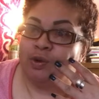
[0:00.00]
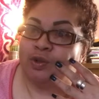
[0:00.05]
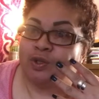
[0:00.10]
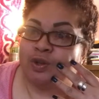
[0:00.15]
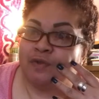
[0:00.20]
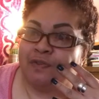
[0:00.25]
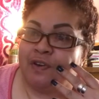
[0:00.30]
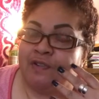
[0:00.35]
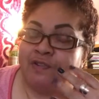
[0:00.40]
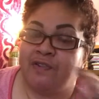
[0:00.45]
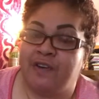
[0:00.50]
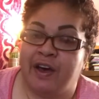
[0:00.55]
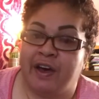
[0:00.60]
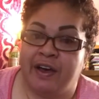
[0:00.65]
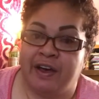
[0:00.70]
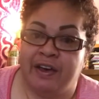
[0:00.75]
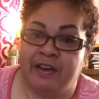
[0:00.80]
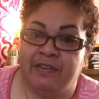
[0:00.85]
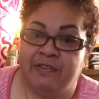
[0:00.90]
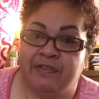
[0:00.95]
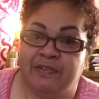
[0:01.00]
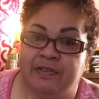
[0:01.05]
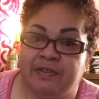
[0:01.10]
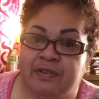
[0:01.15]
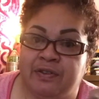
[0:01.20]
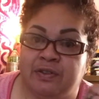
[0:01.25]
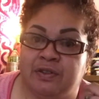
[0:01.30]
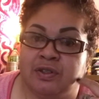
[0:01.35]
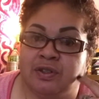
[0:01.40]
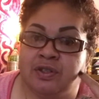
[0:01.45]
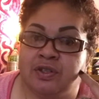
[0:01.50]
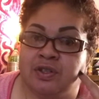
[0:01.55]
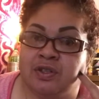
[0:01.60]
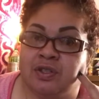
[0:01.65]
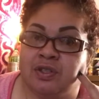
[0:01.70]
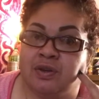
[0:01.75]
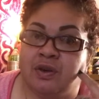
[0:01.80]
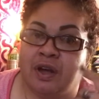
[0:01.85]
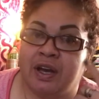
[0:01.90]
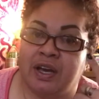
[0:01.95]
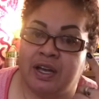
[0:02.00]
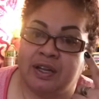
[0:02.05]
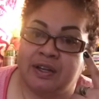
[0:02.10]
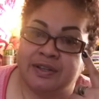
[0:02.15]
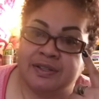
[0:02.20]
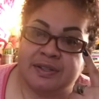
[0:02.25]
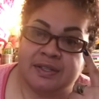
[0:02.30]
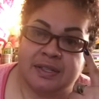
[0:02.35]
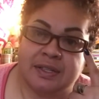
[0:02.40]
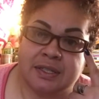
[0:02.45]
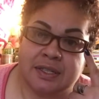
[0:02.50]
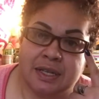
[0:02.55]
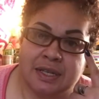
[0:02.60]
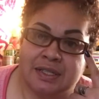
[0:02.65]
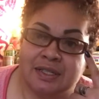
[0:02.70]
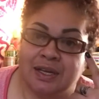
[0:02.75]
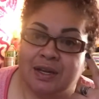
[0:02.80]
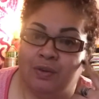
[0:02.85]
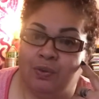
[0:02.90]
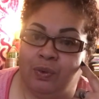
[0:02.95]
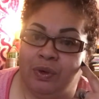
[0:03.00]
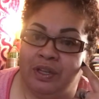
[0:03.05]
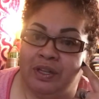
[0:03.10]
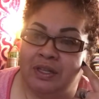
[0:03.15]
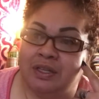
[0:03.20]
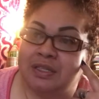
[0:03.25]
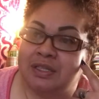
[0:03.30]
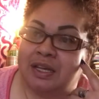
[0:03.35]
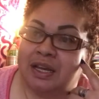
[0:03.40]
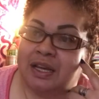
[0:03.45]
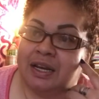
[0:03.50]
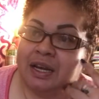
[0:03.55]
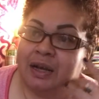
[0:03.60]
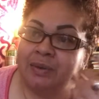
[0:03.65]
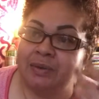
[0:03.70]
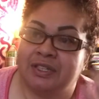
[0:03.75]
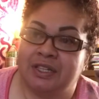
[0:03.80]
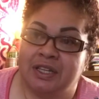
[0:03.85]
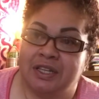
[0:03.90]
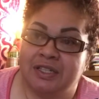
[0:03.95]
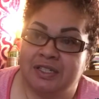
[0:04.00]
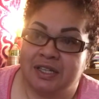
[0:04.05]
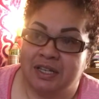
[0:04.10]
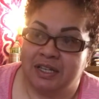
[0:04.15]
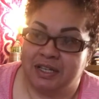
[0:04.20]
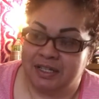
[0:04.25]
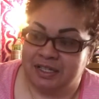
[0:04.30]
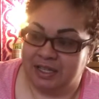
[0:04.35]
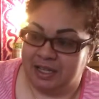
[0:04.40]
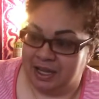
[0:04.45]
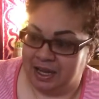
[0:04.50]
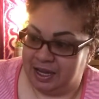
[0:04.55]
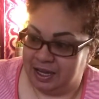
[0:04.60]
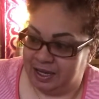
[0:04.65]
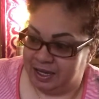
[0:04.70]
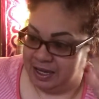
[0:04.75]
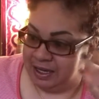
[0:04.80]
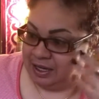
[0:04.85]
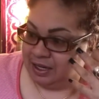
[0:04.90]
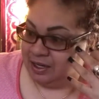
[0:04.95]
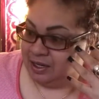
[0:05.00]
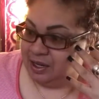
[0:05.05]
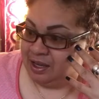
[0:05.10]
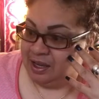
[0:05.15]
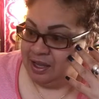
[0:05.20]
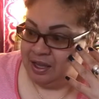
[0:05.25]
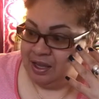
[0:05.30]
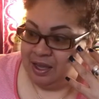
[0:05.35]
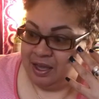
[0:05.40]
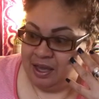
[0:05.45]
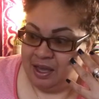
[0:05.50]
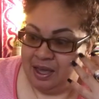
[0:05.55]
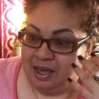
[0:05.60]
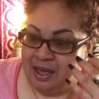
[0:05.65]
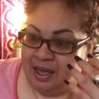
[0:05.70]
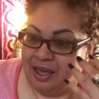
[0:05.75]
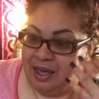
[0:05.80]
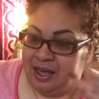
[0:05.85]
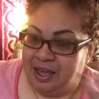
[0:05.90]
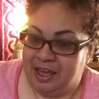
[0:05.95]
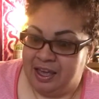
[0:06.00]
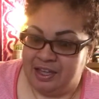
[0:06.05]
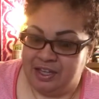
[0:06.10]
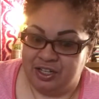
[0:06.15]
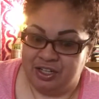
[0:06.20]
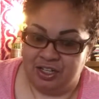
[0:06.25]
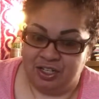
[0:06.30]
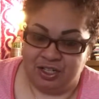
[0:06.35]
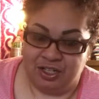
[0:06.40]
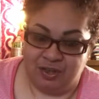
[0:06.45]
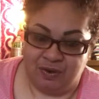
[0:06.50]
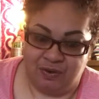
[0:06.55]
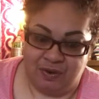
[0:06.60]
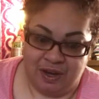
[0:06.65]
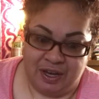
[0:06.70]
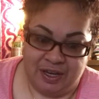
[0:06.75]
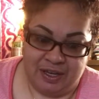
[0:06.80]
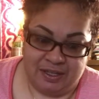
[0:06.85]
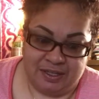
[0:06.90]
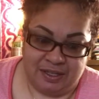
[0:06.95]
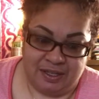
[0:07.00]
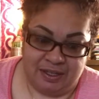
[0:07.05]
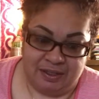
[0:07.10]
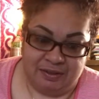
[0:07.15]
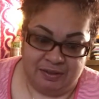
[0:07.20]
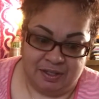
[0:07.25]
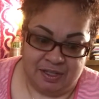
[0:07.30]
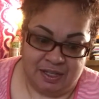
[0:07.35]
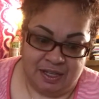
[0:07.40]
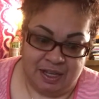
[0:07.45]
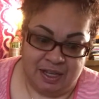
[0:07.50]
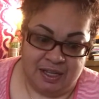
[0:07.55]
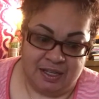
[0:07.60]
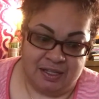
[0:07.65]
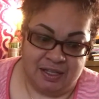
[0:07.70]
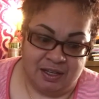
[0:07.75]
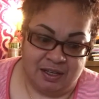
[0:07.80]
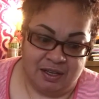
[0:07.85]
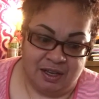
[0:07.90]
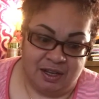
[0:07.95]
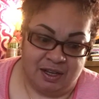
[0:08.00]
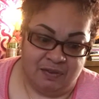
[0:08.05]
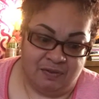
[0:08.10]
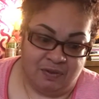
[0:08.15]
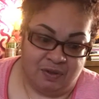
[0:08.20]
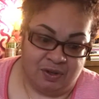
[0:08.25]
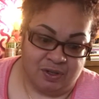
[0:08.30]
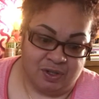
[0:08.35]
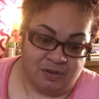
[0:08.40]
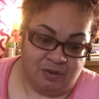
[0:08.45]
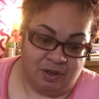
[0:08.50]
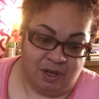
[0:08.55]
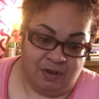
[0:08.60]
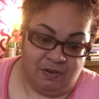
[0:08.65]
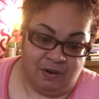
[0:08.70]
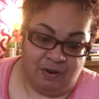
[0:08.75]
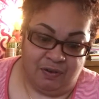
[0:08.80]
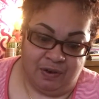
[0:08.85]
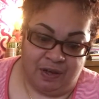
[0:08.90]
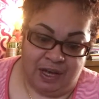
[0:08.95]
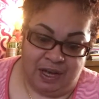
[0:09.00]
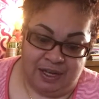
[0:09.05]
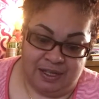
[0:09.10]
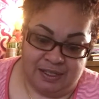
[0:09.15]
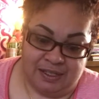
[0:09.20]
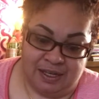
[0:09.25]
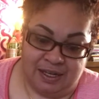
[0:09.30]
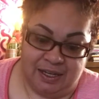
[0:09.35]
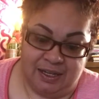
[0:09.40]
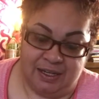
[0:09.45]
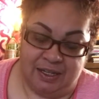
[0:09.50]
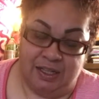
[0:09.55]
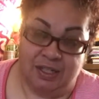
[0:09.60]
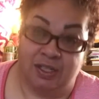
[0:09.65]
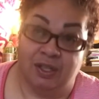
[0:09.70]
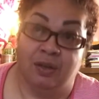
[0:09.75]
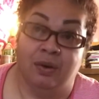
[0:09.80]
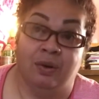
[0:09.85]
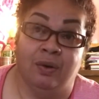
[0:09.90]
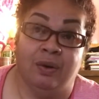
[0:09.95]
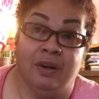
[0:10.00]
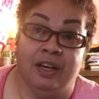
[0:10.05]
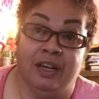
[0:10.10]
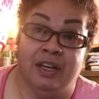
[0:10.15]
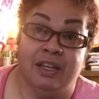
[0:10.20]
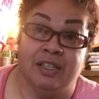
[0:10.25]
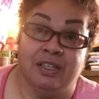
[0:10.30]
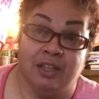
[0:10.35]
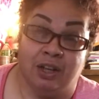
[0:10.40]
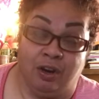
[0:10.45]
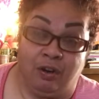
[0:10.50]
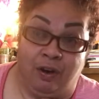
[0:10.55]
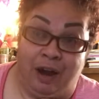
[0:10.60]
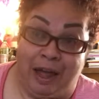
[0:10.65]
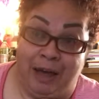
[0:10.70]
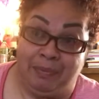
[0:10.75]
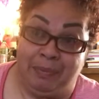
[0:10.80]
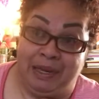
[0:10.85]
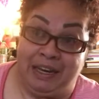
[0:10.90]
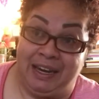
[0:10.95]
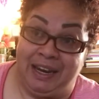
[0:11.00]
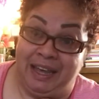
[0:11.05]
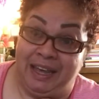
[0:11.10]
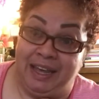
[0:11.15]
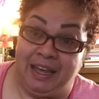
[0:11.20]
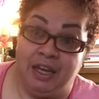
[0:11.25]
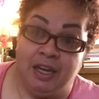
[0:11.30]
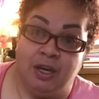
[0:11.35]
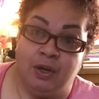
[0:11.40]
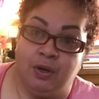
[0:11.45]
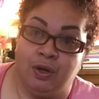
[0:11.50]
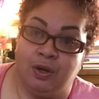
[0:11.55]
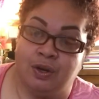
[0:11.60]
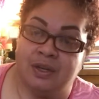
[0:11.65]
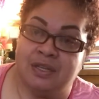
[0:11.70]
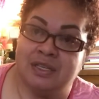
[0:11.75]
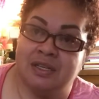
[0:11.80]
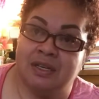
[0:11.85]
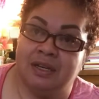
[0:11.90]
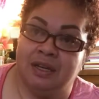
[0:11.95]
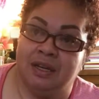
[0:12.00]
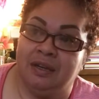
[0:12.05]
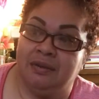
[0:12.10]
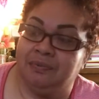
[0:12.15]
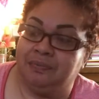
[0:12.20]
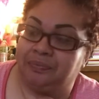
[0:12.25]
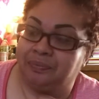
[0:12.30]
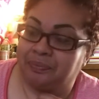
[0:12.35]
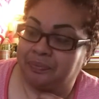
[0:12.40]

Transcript: goes off at 5 so I could listen to 1010 Wins and I was listening to that and it's just crazy and today is the anniversary of Hurricane Sandy so it is a crappy day in New York City